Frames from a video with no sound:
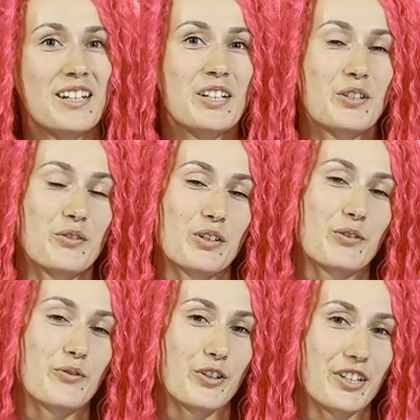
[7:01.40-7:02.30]
to do it
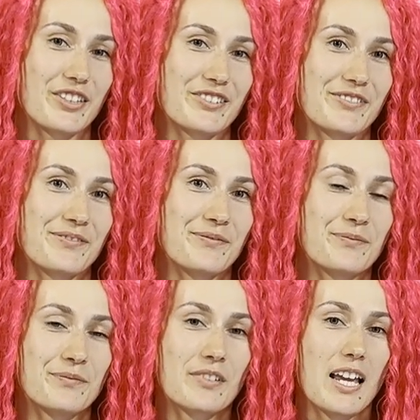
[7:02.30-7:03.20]
for you.
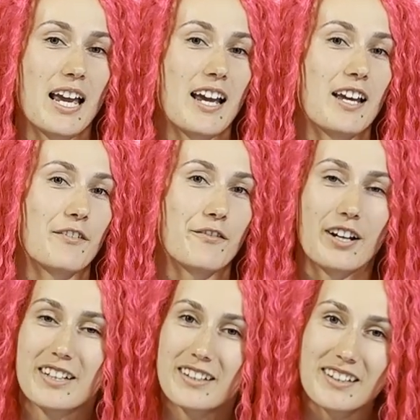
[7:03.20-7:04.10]
And
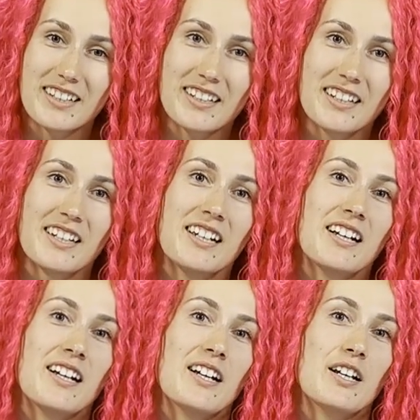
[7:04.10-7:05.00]
finally,
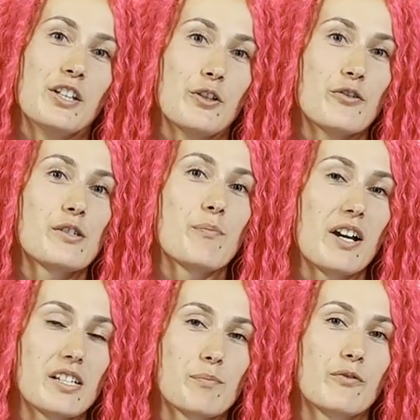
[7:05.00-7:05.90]
use
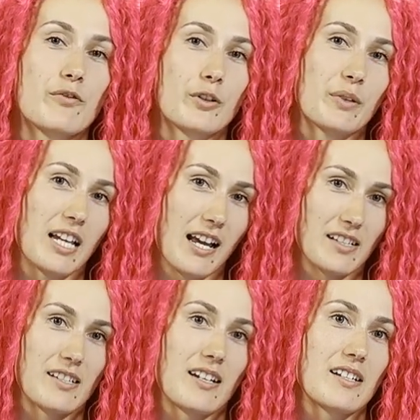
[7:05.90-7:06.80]
best performing
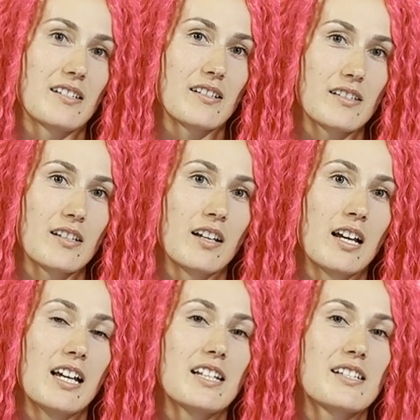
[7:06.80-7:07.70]
ad sizes.
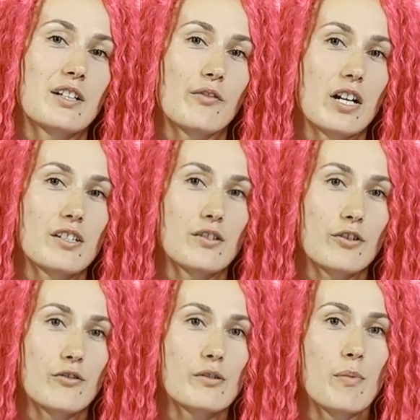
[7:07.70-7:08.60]
It's advised to
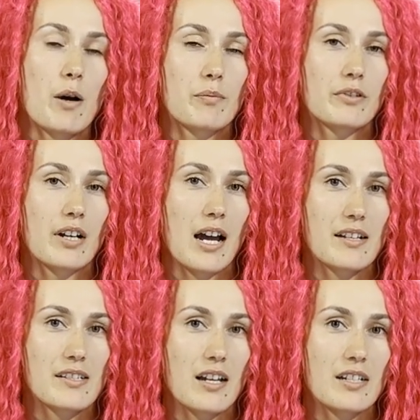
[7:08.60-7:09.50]
use popular
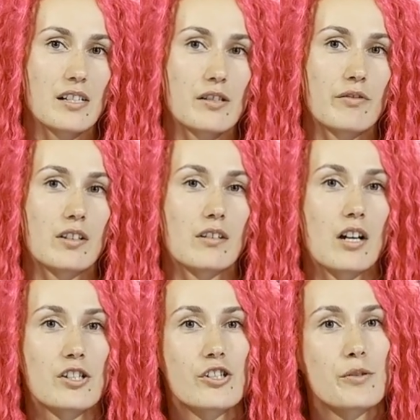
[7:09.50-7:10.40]
ad sizes with a
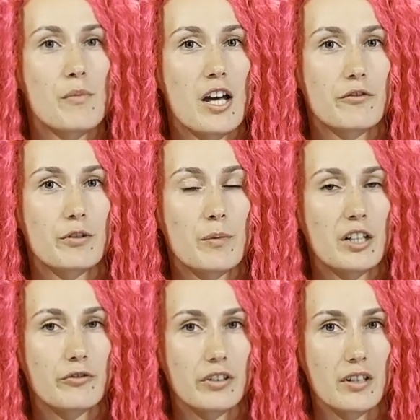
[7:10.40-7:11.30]
large demand from
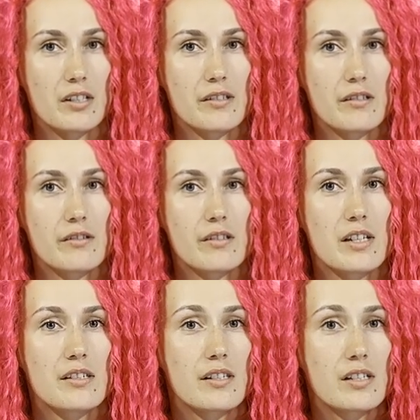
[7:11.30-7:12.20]
advertisers,
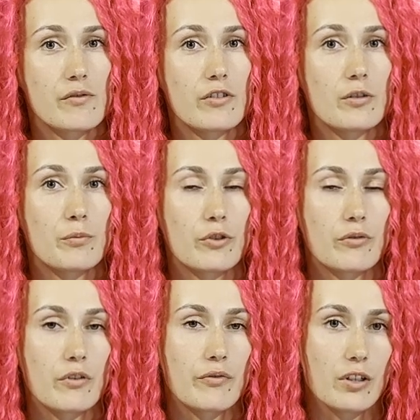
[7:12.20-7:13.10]
as this will
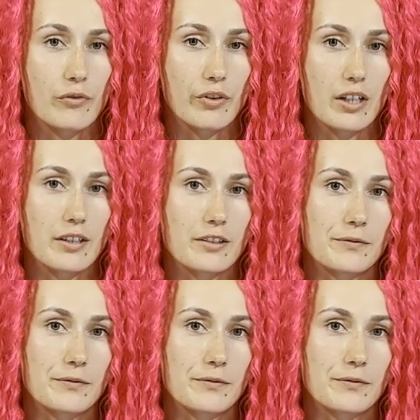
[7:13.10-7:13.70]
improve your fill rate.